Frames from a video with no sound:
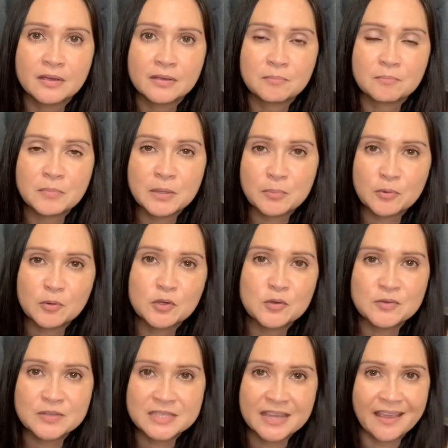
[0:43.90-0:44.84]
people
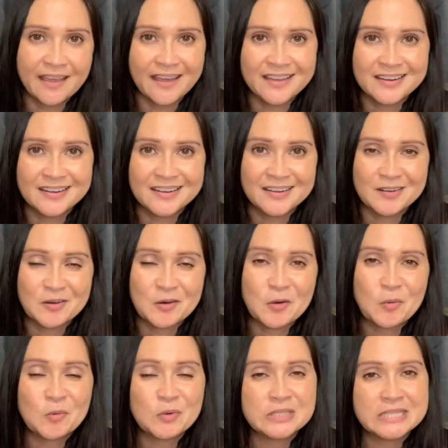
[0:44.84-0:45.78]
using it
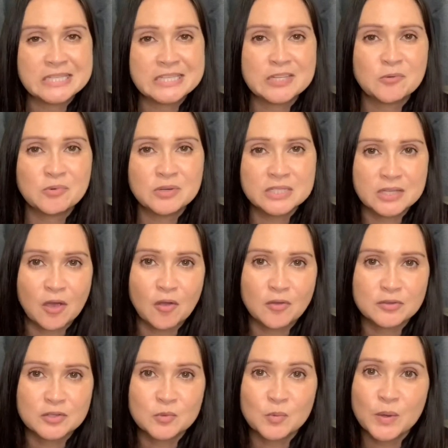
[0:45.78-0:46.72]
would see
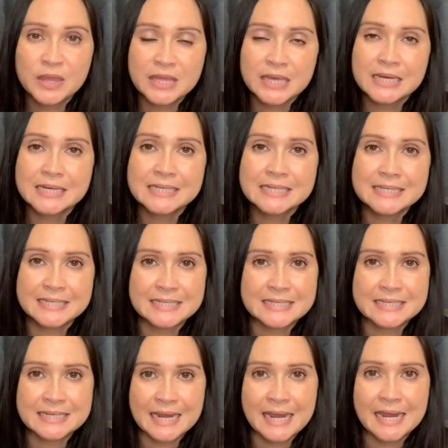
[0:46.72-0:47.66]
results within six
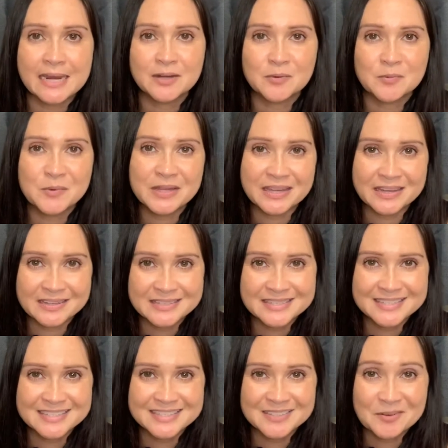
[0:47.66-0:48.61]
to eight weeks.
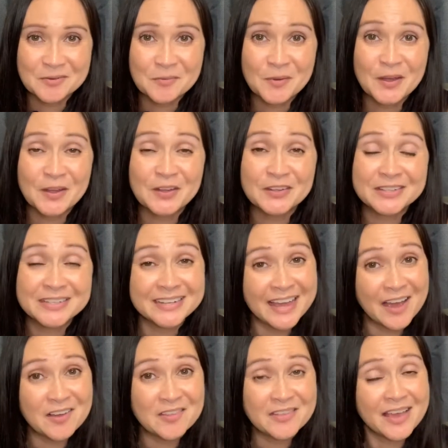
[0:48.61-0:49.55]
Well,
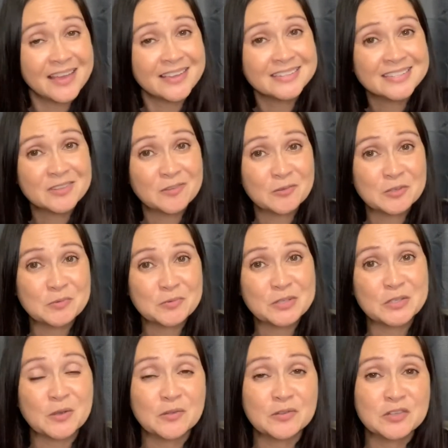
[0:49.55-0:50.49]
now that those
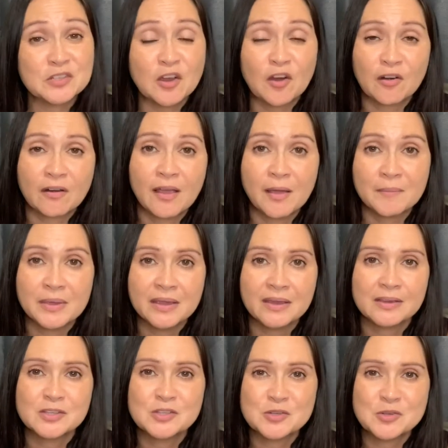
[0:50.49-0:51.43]
results are coming
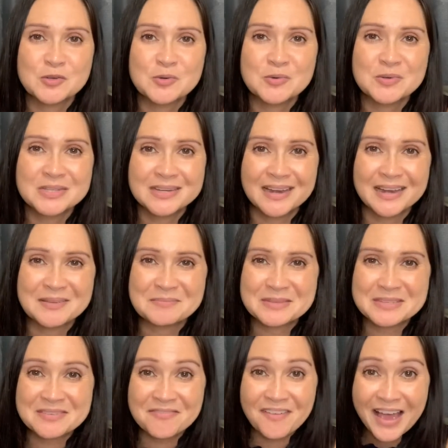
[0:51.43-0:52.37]
two times
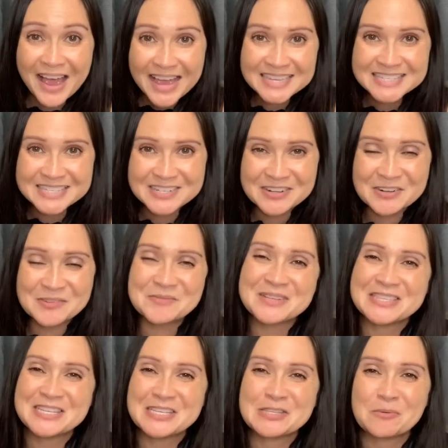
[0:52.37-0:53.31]
faster with
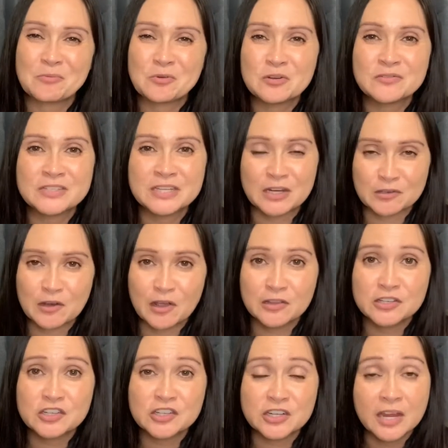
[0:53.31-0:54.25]
this improved
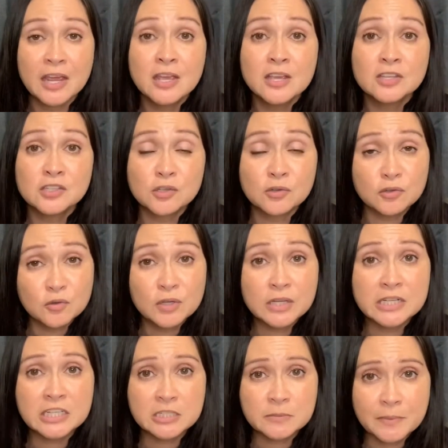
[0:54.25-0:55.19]
technology. So you can
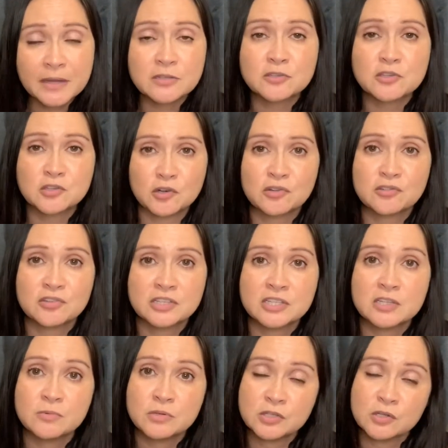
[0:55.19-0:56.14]
expect to start to see
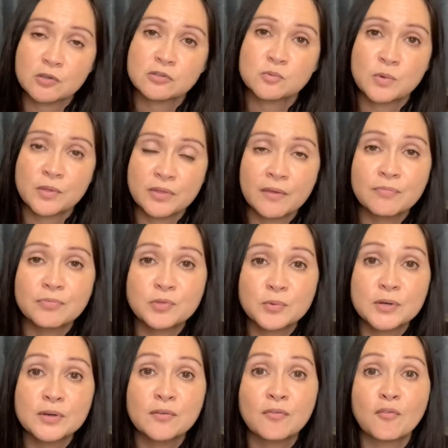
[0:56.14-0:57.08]
results within three
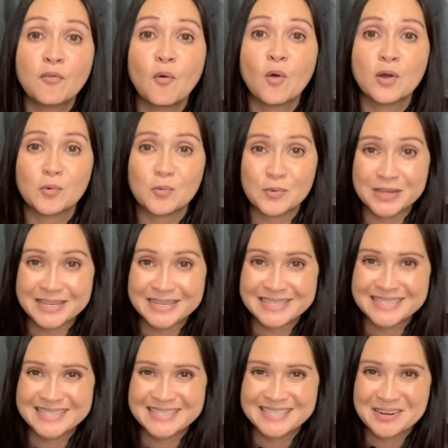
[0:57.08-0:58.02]
to four weeks,
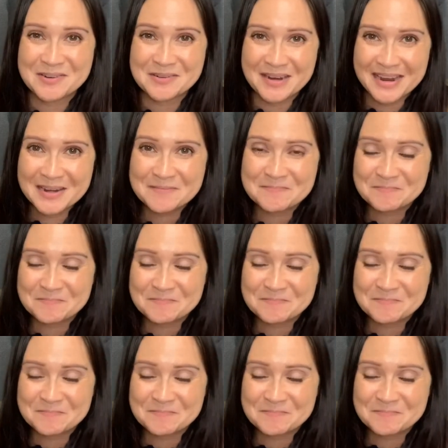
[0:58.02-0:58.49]
all right?